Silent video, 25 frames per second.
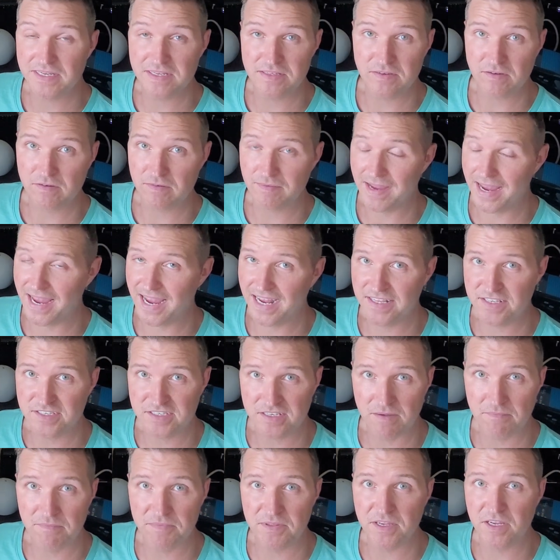either add
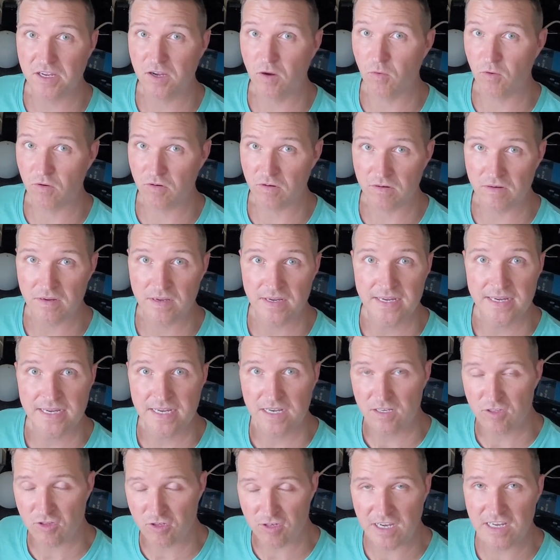something or
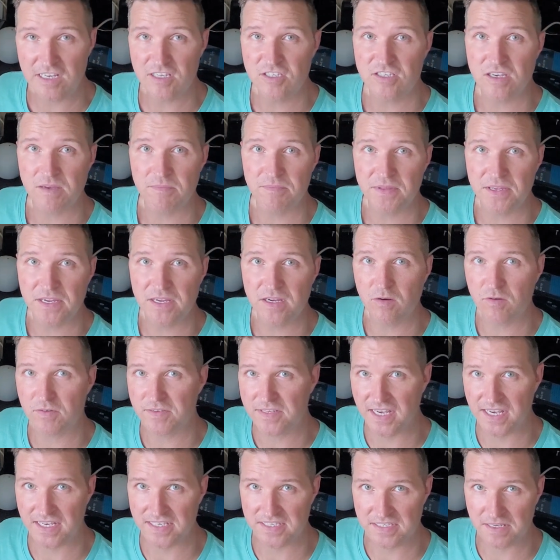change something or
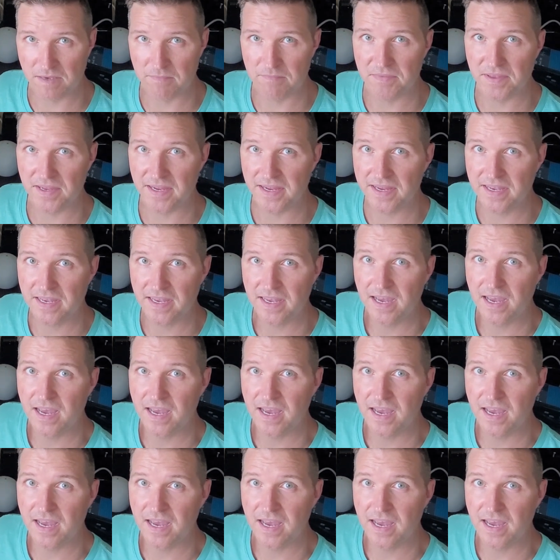test something.